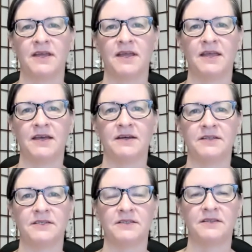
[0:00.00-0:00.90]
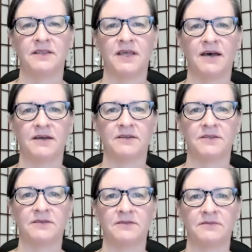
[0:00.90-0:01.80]
and that
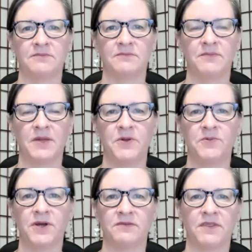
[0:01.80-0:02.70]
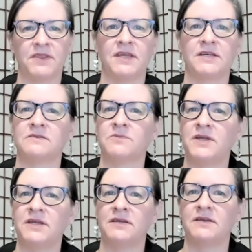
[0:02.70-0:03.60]
maybe one of the things
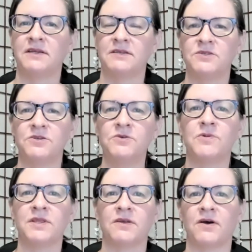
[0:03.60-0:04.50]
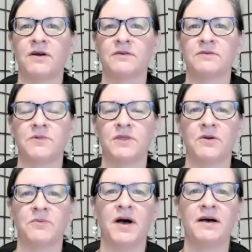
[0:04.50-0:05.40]
we can do with our
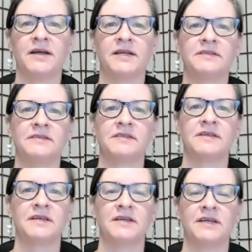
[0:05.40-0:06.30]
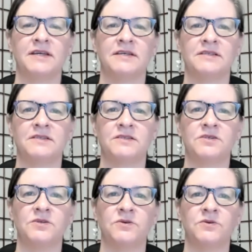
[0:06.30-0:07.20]
minds is
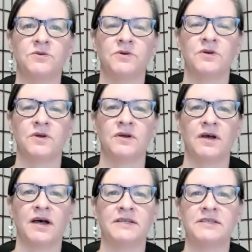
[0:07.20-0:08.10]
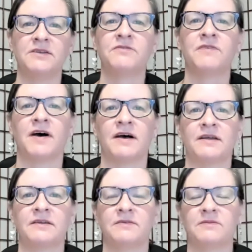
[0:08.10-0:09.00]
to identify